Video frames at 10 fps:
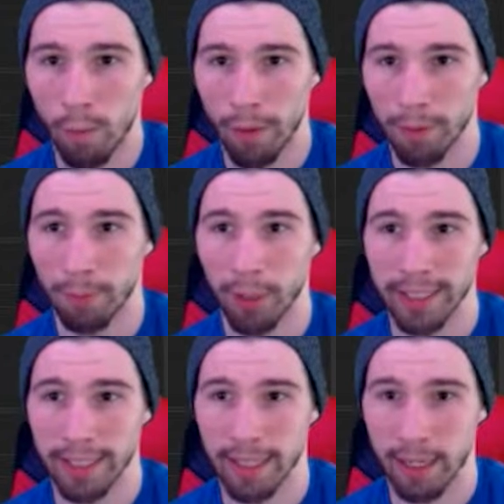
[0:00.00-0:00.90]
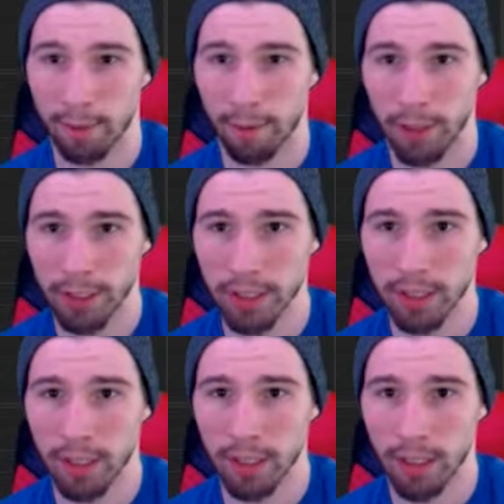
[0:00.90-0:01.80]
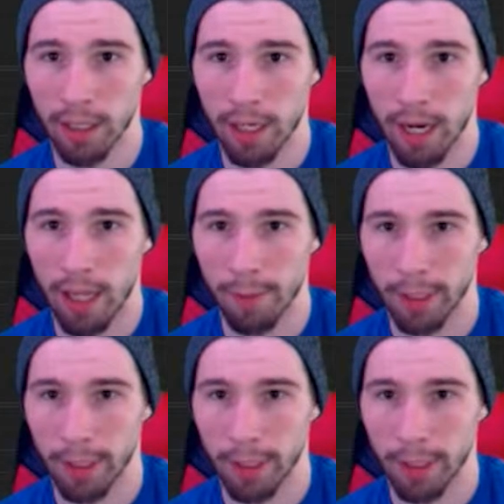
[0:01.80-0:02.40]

we would place it there first, and